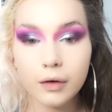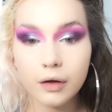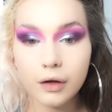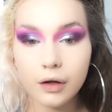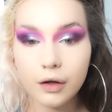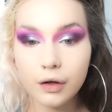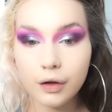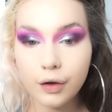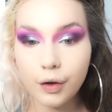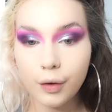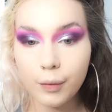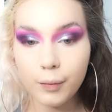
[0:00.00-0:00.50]
a
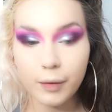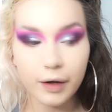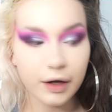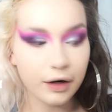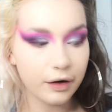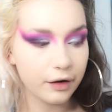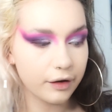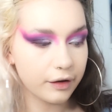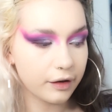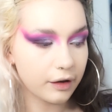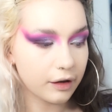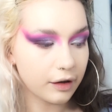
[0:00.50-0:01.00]
lot
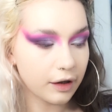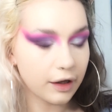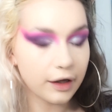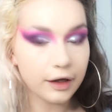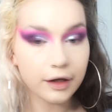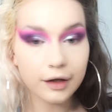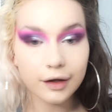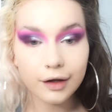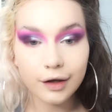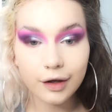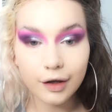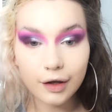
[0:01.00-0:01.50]
better than
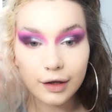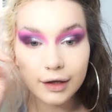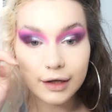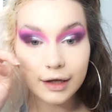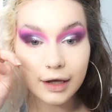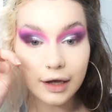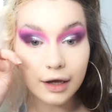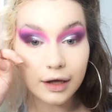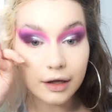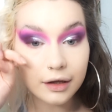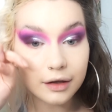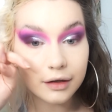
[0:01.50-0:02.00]
like
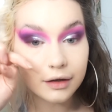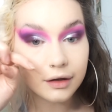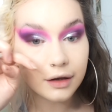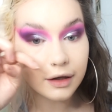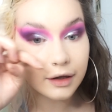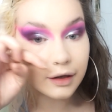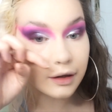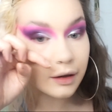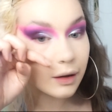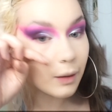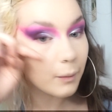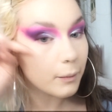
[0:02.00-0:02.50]
getting
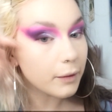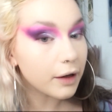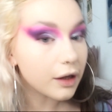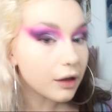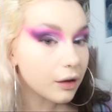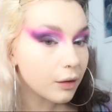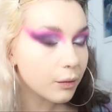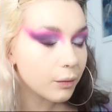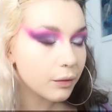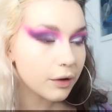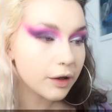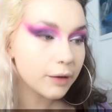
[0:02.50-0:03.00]
like a
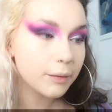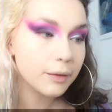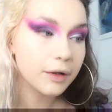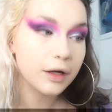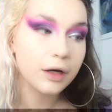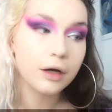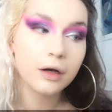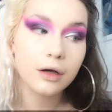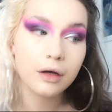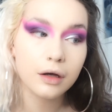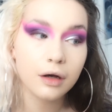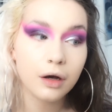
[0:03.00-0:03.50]
makeup wipe and
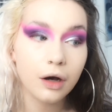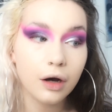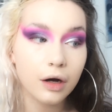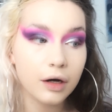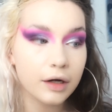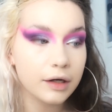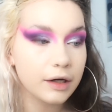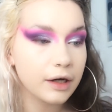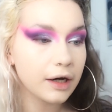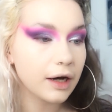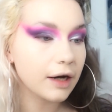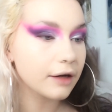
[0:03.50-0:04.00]

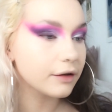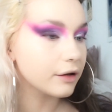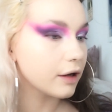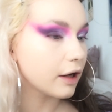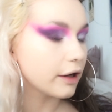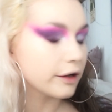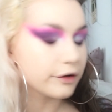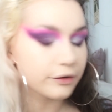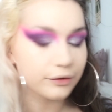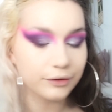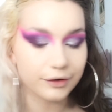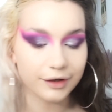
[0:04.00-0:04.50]
cutting it.
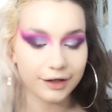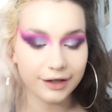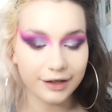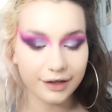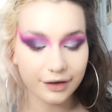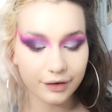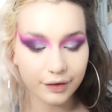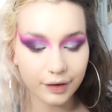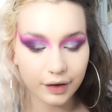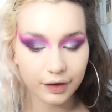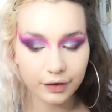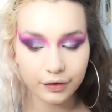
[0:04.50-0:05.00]
I don't like
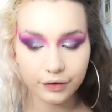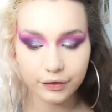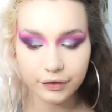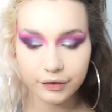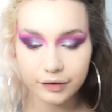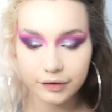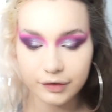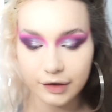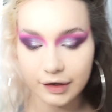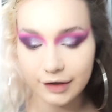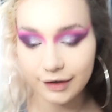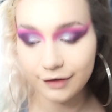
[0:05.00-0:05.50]
how that
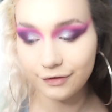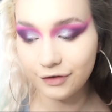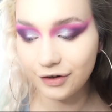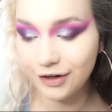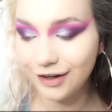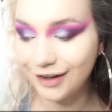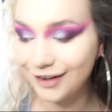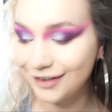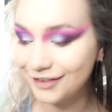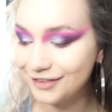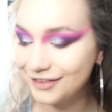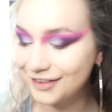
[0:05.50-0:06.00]
looks. I never
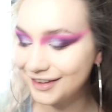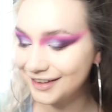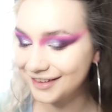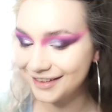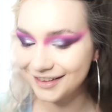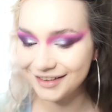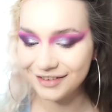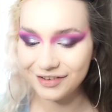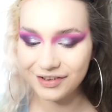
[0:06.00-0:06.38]
have liked how